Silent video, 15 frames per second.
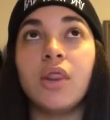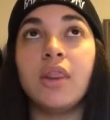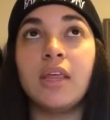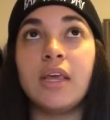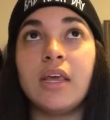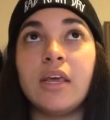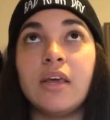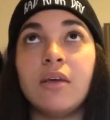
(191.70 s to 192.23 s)

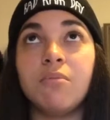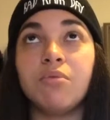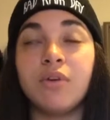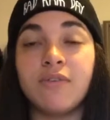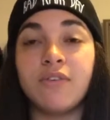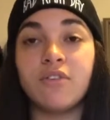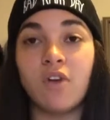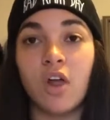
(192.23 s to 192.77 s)
the
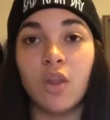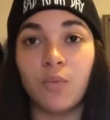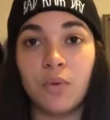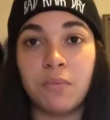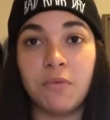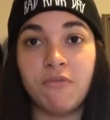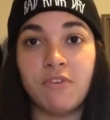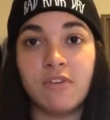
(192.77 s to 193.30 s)
previous
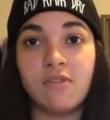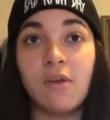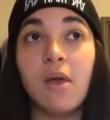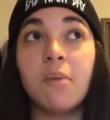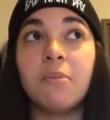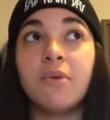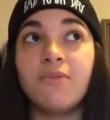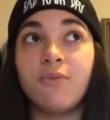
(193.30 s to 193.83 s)
Halloween movies
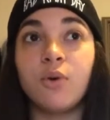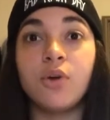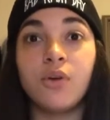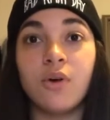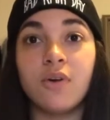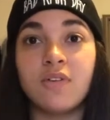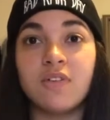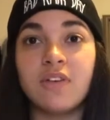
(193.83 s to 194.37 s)
before you
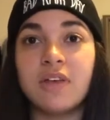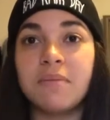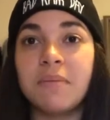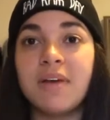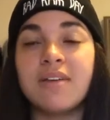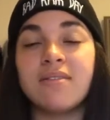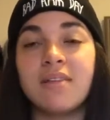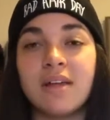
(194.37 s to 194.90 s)
go to see it,
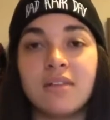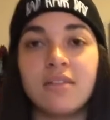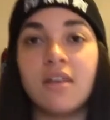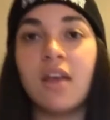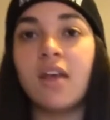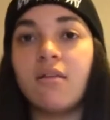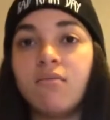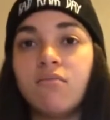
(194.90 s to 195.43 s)
because that's
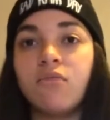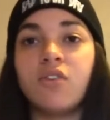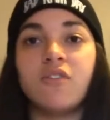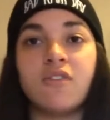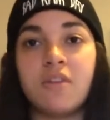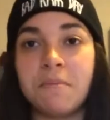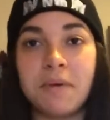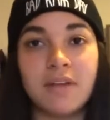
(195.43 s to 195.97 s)
like
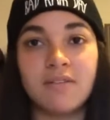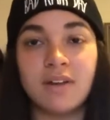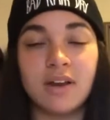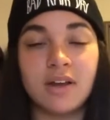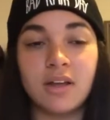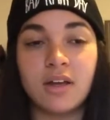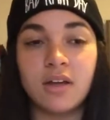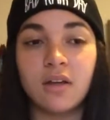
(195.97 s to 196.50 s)
just the best
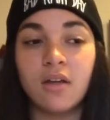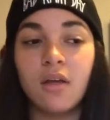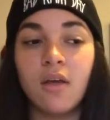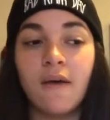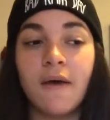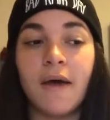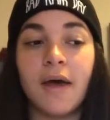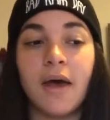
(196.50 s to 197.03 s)
idea.
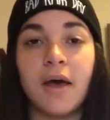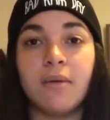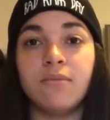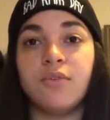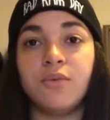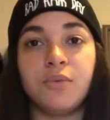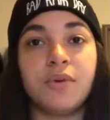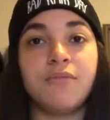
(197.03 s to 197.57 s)
Um,
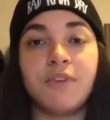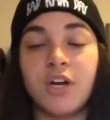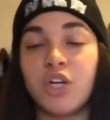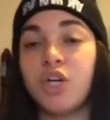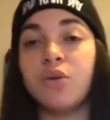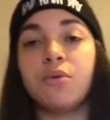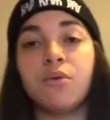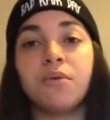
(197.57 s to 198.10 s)
to
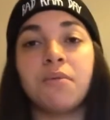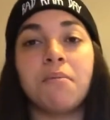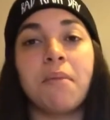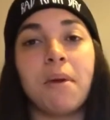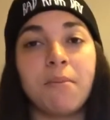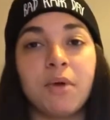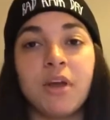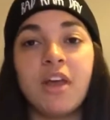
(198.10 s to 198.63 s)
refresh your
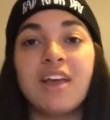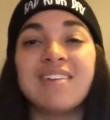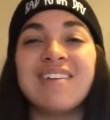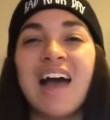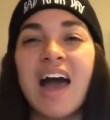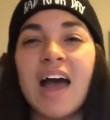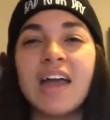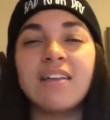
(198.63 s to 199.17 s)
memory, because
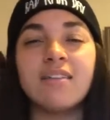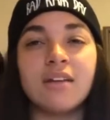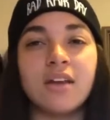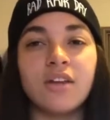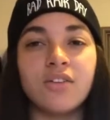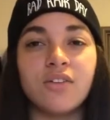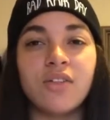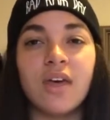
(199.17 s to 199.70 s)
I
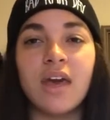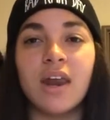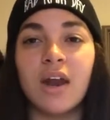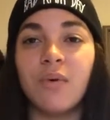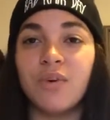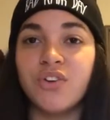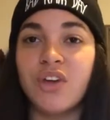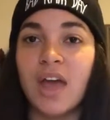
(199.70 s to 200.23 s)
didn't do that and
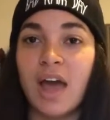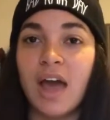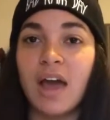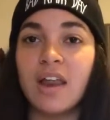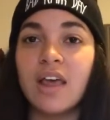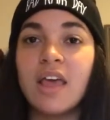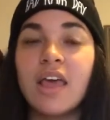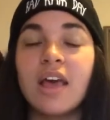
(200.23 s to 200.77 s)
I wish I
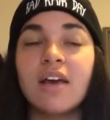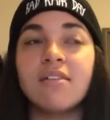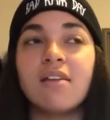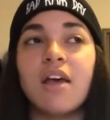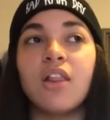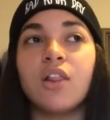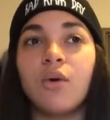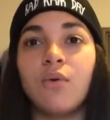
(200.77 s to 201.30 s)
had, because
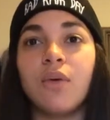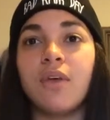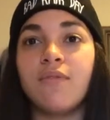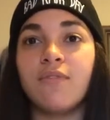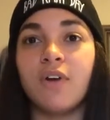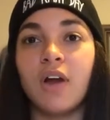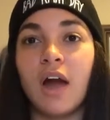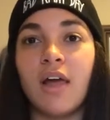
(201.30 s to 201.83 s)
I low-key
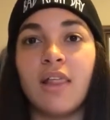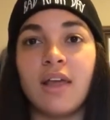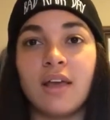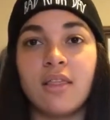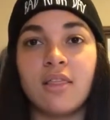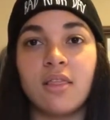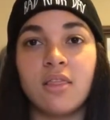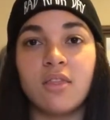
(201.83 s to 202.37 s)
forgot
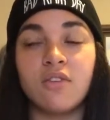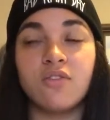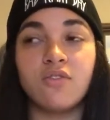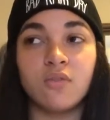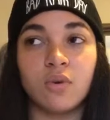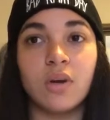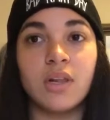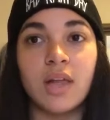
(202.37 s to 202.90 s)
like the
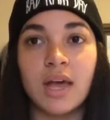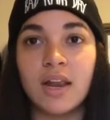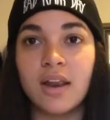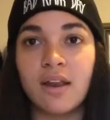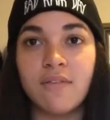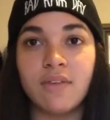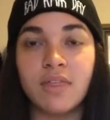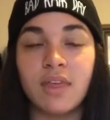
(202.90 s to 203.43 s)
storyline
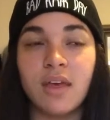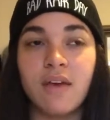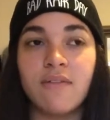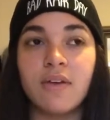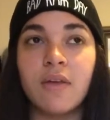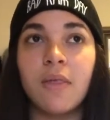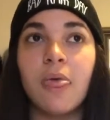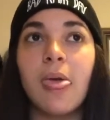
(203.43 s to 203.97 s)
and everything of
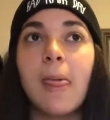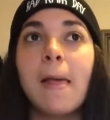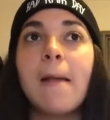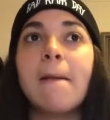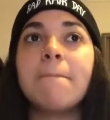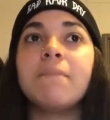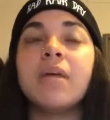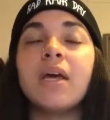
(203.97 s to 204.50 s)
it,
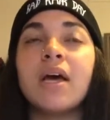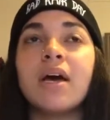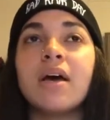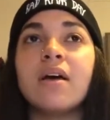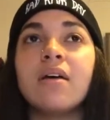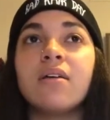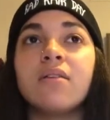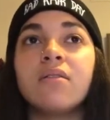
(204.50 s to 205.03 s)

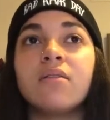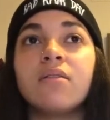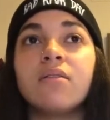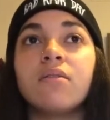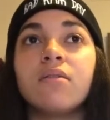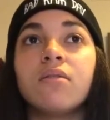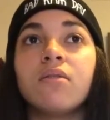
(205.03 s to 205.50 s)
because